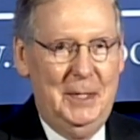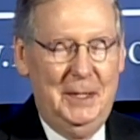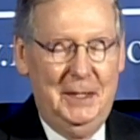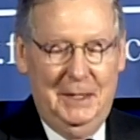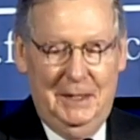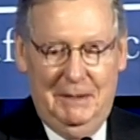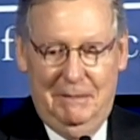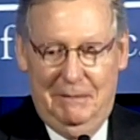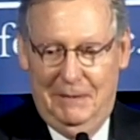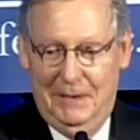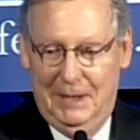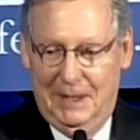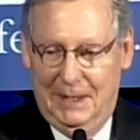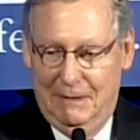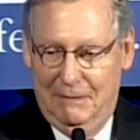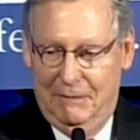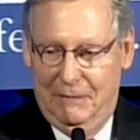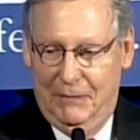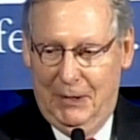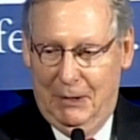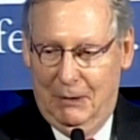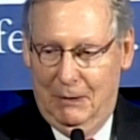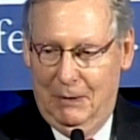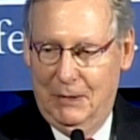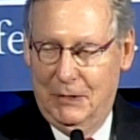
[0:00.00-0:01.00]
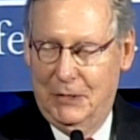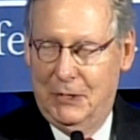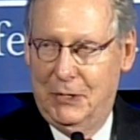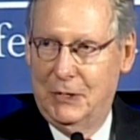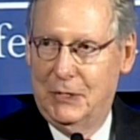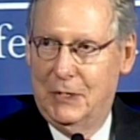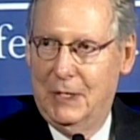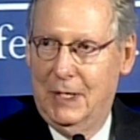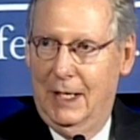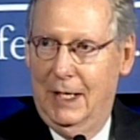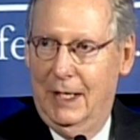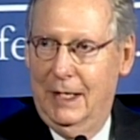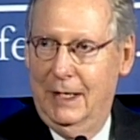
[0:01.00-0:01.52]
I've been to
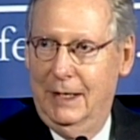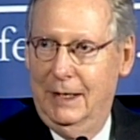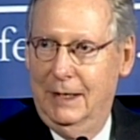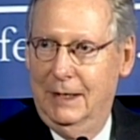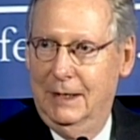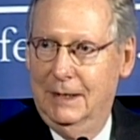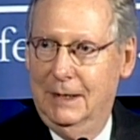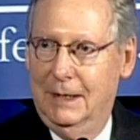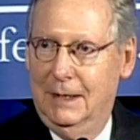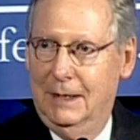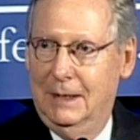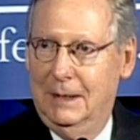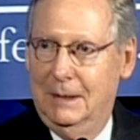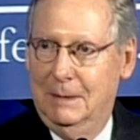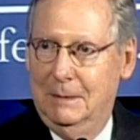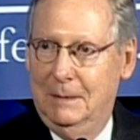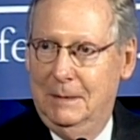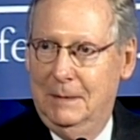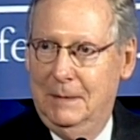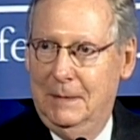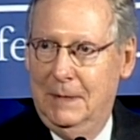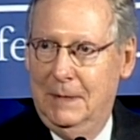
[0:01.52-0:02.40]
Federalist Society